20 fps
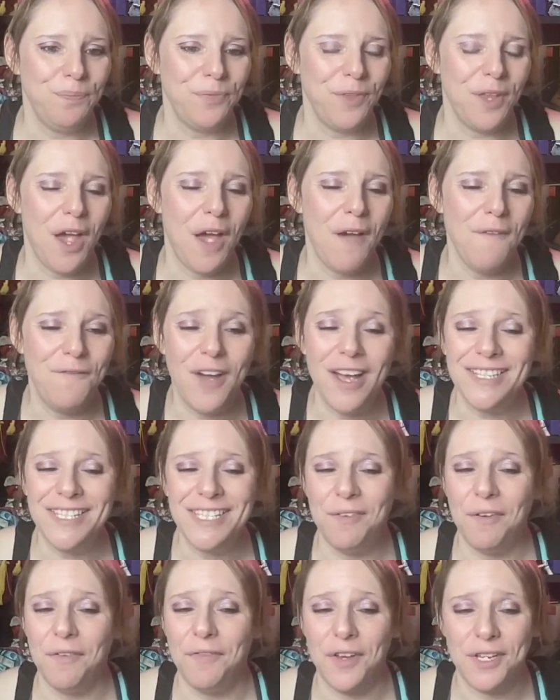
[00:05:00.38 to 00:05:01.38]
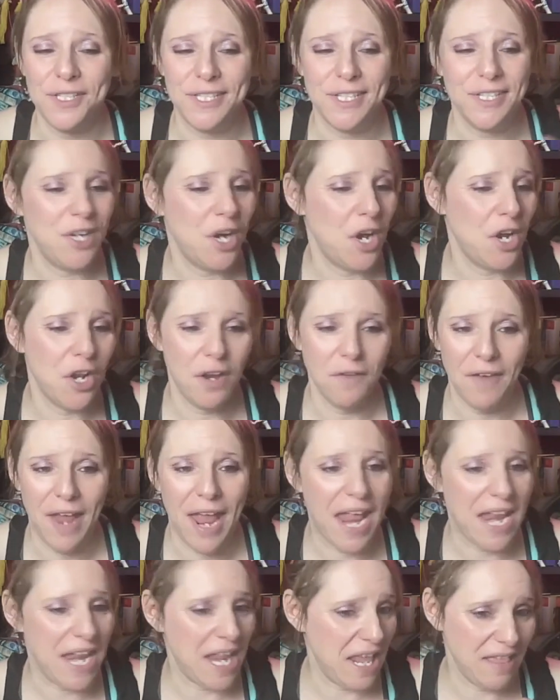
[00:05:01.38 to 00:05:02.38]
at first he refused to turn over
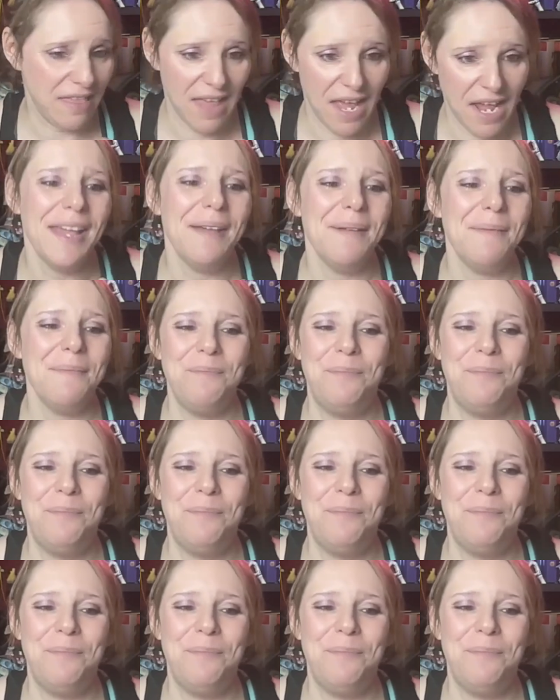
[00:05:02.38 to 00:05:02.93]
anything,